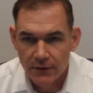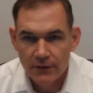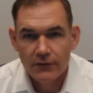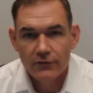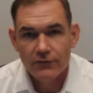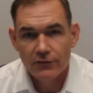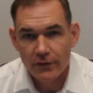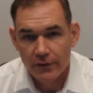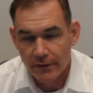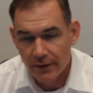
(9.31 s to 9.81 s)

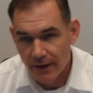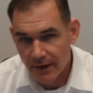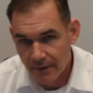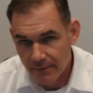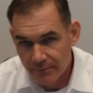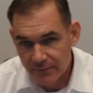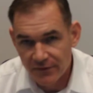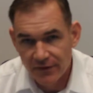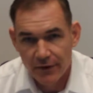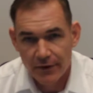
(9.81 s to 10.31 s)
Sure,
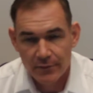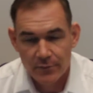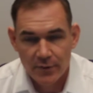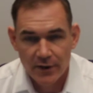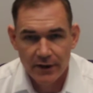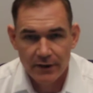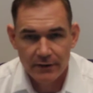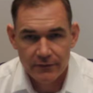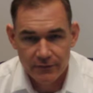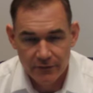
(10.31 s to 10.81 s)
I'm Derek
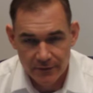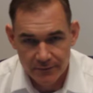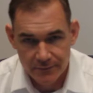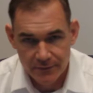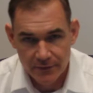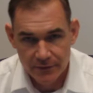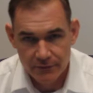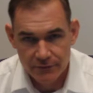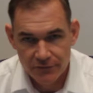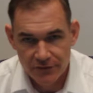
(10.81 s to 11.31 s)
Boese. I'm
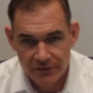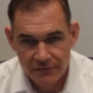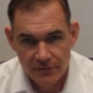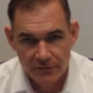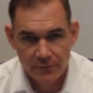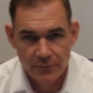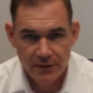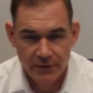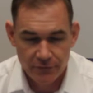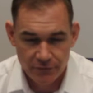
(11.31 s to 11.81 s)
the Chief
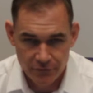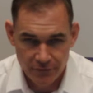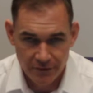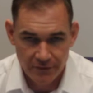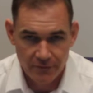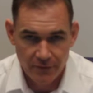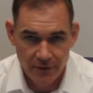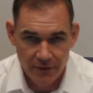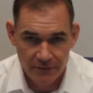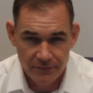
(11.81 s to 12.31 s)

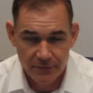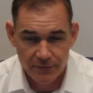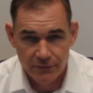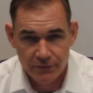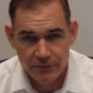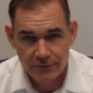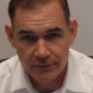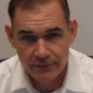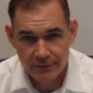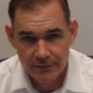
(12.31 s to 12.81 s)
Administrative
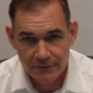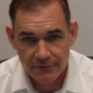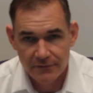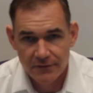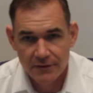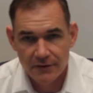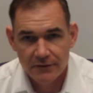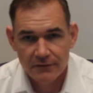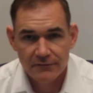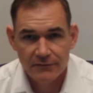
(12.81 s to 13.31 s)
Officer of
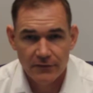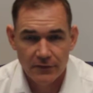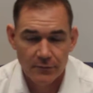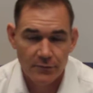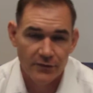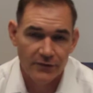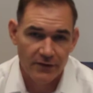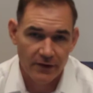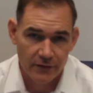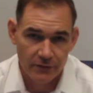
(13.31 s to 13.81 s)
the Flood
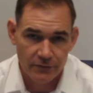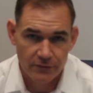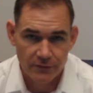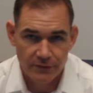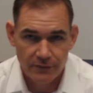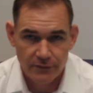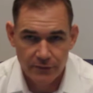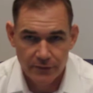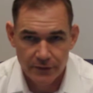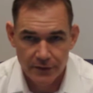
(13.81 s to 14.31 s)
Protection
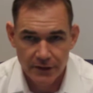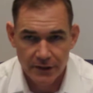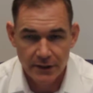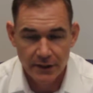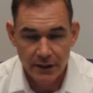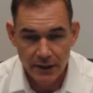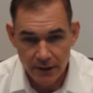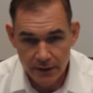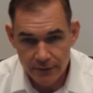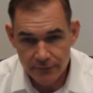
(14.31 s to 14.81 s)
Authority
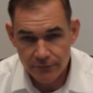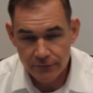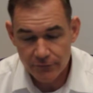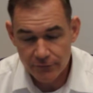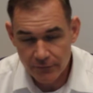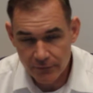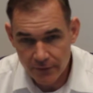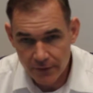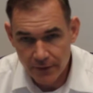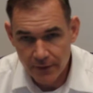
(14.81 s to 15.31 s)

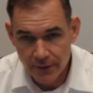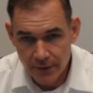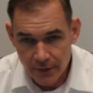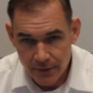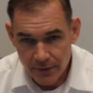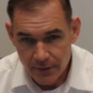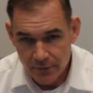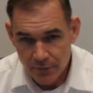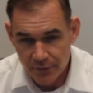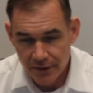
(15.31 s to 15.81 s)
East.
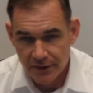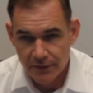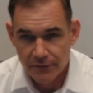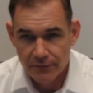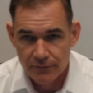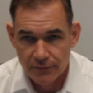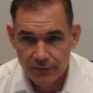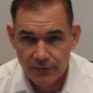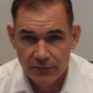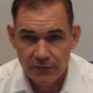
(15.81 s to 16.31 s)
We
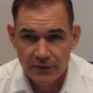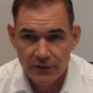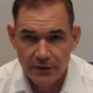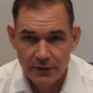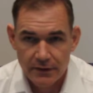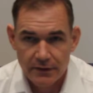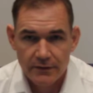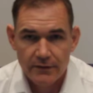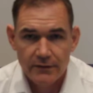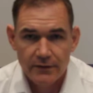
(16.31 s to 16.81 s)

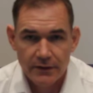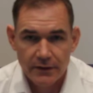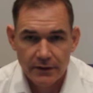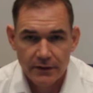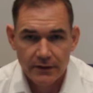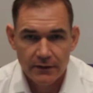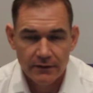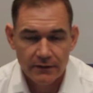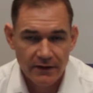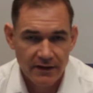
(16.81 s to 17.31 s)
oversee
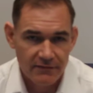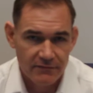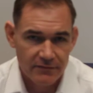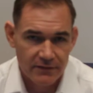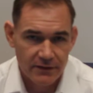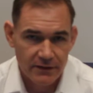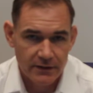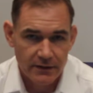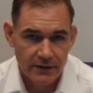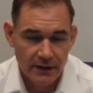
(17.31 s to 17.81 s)
the
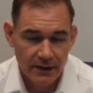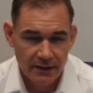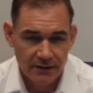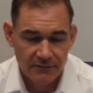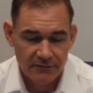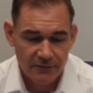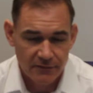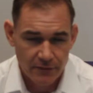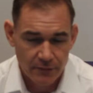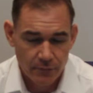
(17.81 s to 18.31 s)
levee and
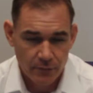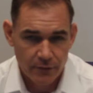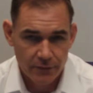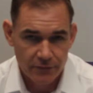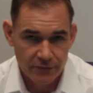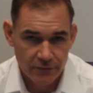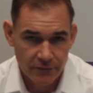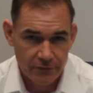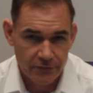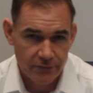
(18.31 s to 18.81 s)
flood wall
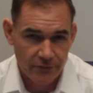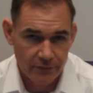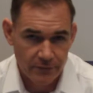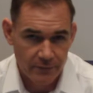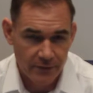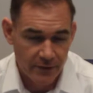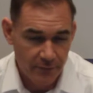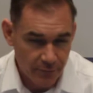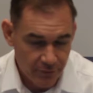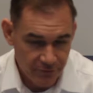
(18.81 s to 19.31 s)
system
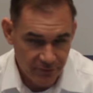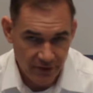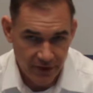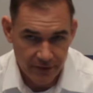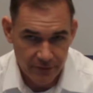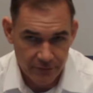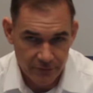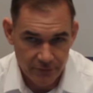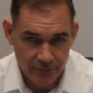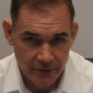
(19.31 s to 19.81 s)
that
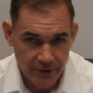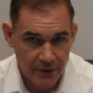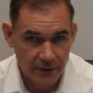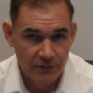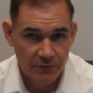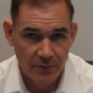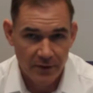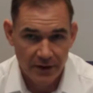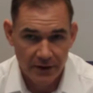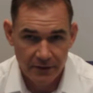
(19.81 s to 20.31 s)
protects the
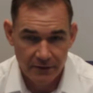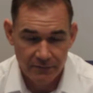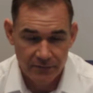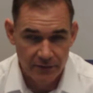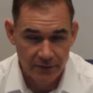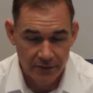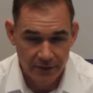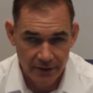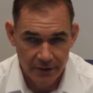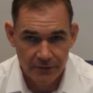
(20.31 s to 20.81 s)
East Bank of the
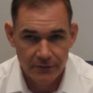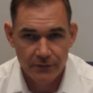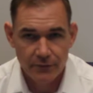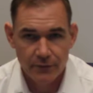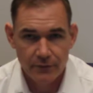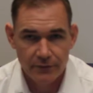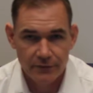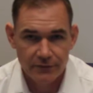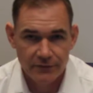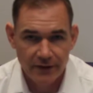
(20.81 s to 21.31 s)
greater New
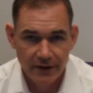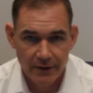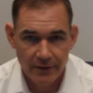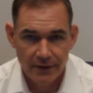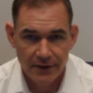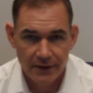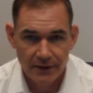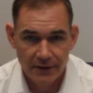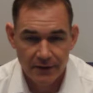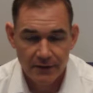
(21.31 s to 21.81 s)
Orleans
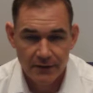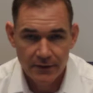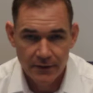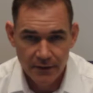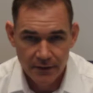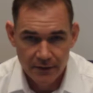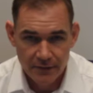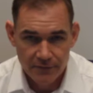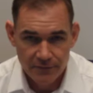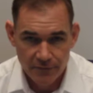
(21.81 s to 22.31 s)
area
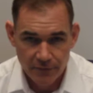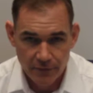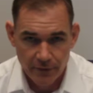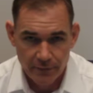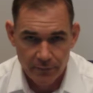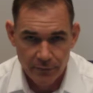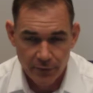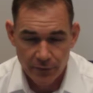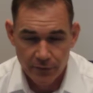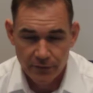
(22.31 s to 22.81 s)

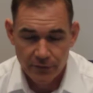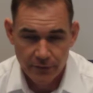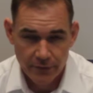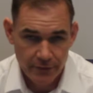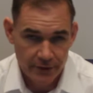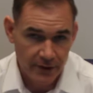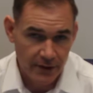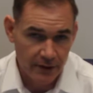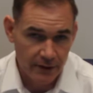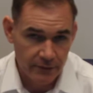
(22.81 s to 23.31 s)
from both
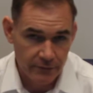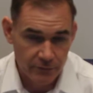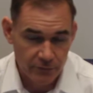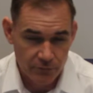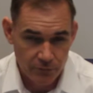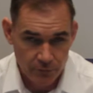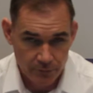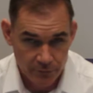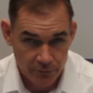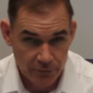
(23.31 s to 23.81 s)
hurricane
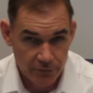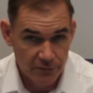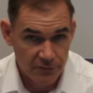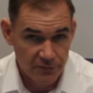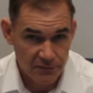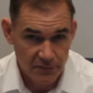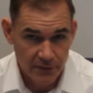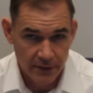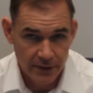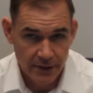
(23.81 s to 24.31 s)
storm surge
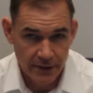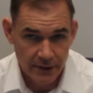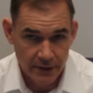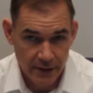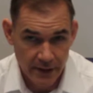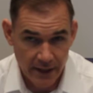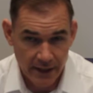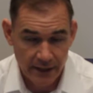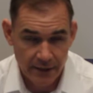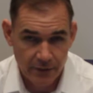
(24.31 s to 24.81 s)
flooding
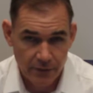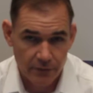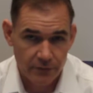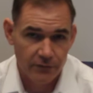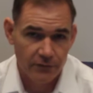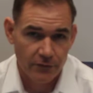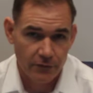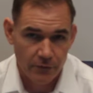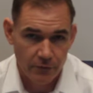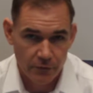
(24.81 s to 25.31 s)
and
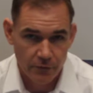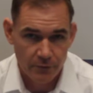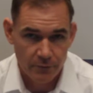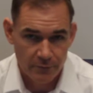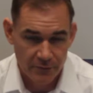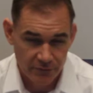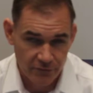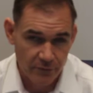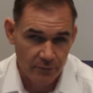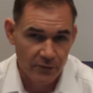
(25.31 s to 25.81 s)
also
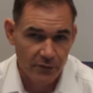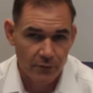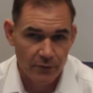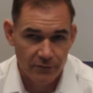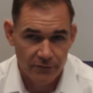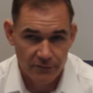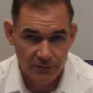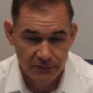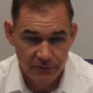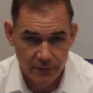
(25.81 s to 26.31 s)
Mississippi
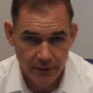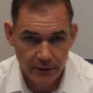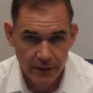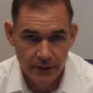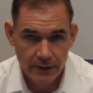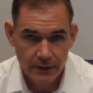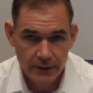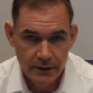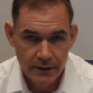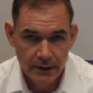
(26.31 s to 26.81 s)
River
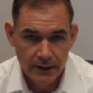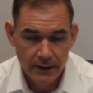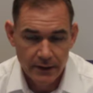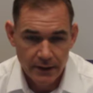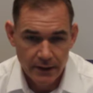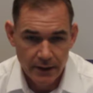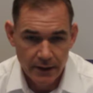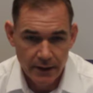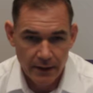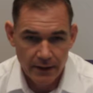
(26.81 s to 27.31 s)
flooding.
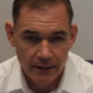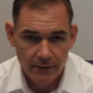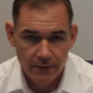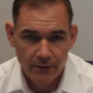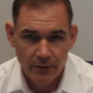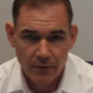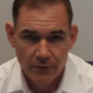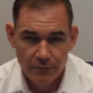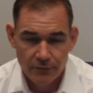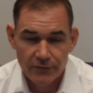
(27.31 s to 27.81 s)

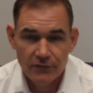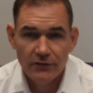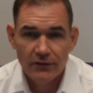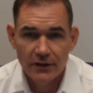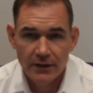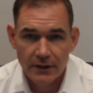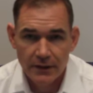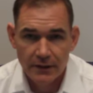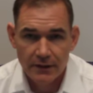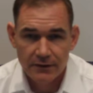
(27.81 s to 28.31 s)

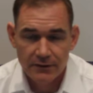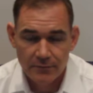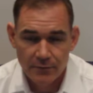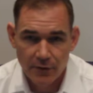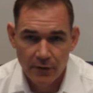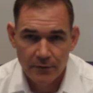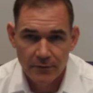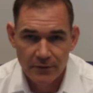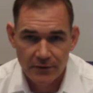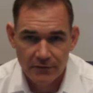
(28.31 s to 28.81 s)
Oversee a
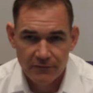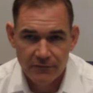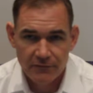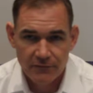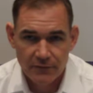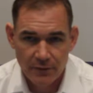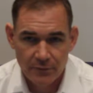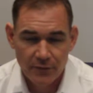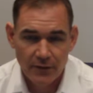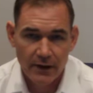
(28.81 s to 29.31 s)
department of
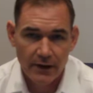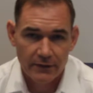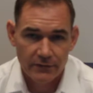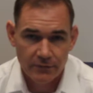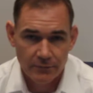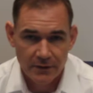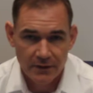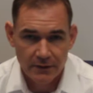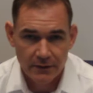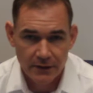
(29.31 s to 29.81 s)

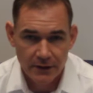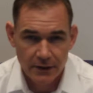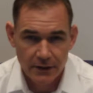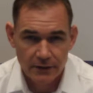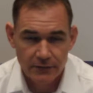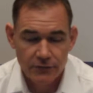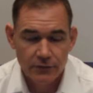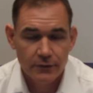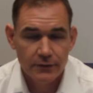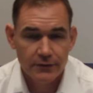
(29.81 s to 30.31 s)
approximately
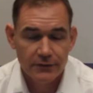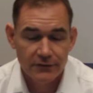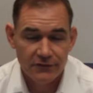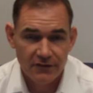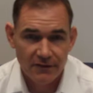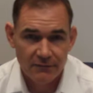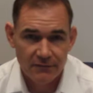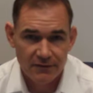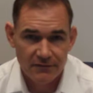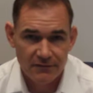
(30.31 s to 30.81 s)

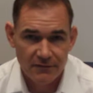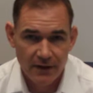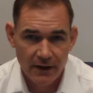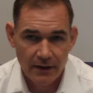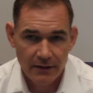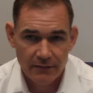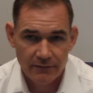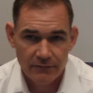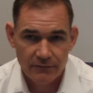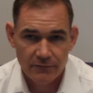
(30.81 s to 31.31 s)

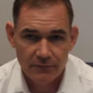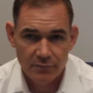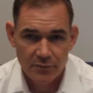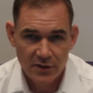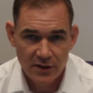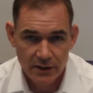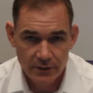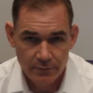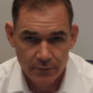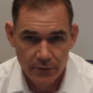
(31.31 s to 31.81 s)
275
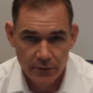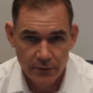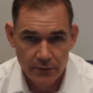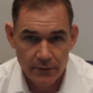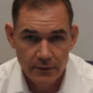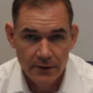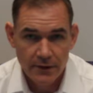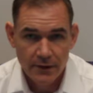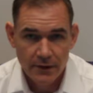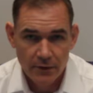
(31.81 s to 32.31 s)

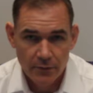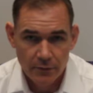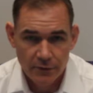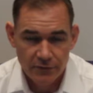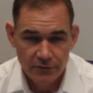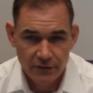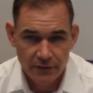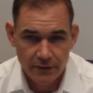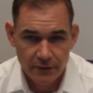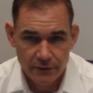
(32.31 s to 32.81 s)
people,
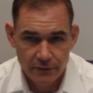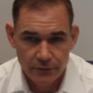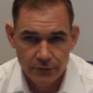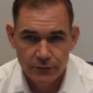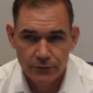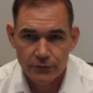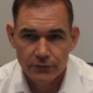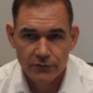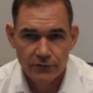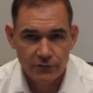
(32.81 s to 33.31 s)
which
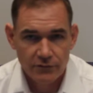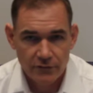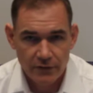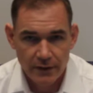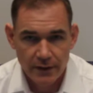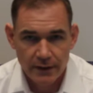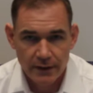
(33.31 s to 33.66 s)
includes